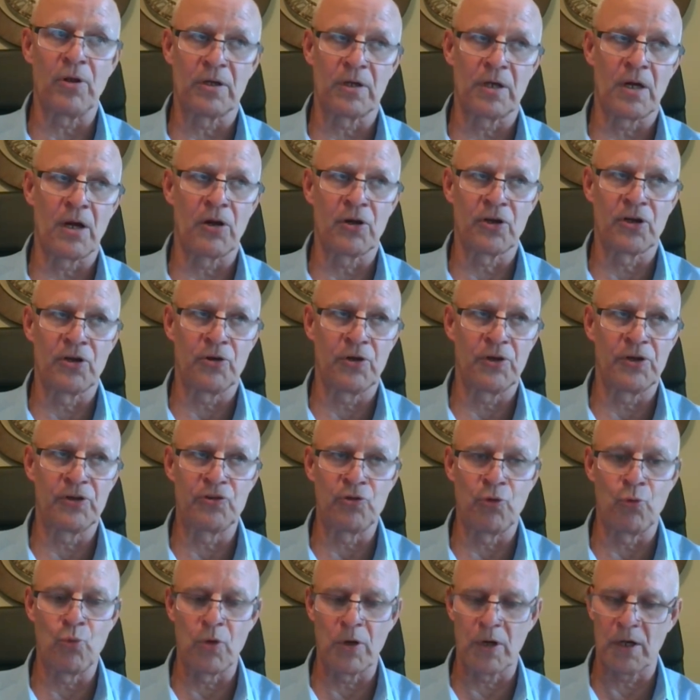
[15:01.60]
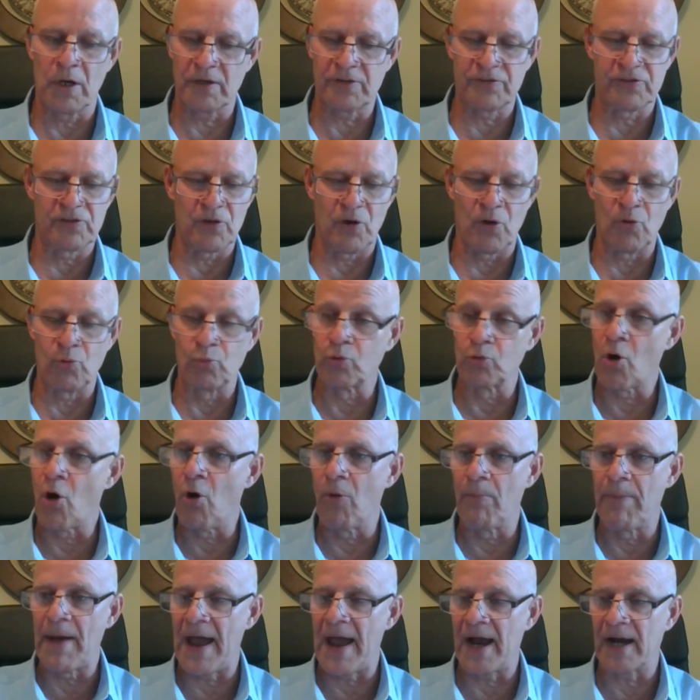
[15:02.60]
or are going to work, so
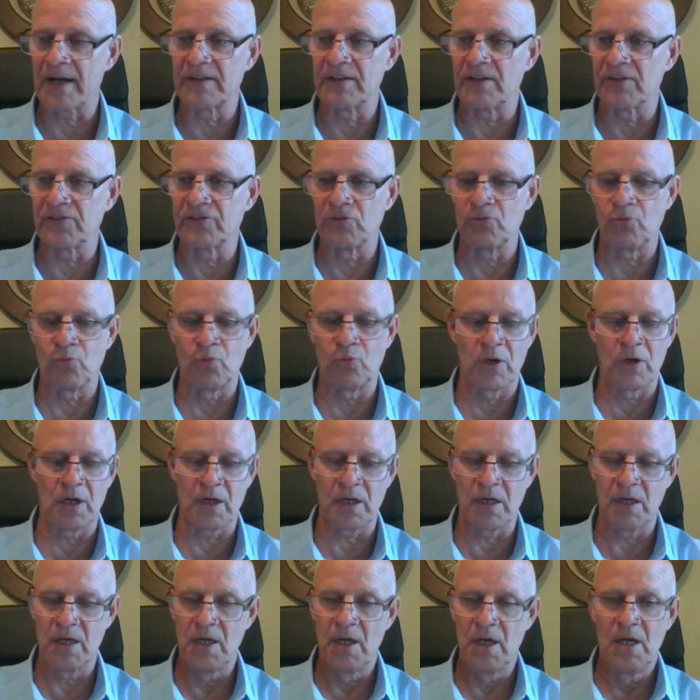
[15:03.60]
rollback doesn't work,